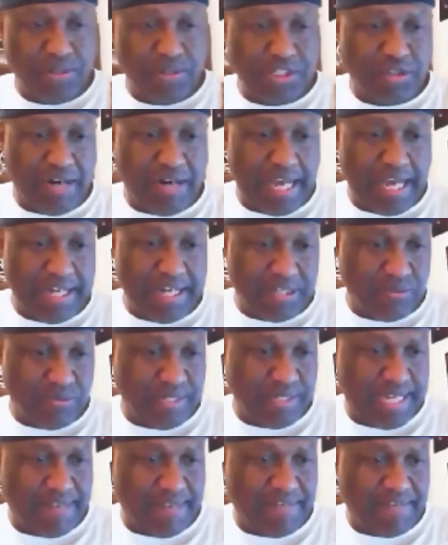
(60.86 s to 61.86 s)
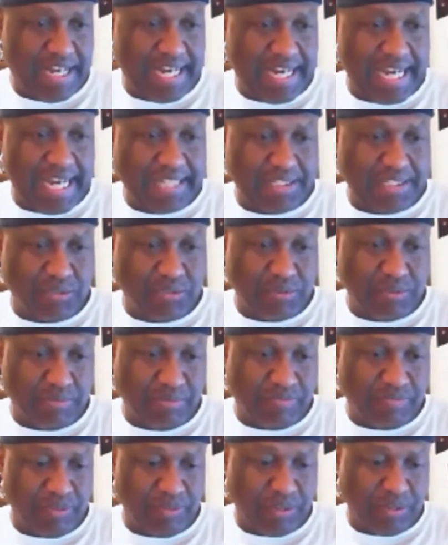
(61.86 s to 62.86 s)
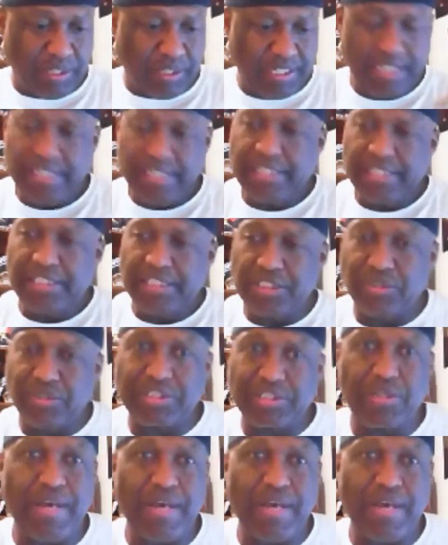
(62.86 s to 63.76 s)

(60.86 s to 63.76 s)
to trying this one. Have not had this one before. So let's go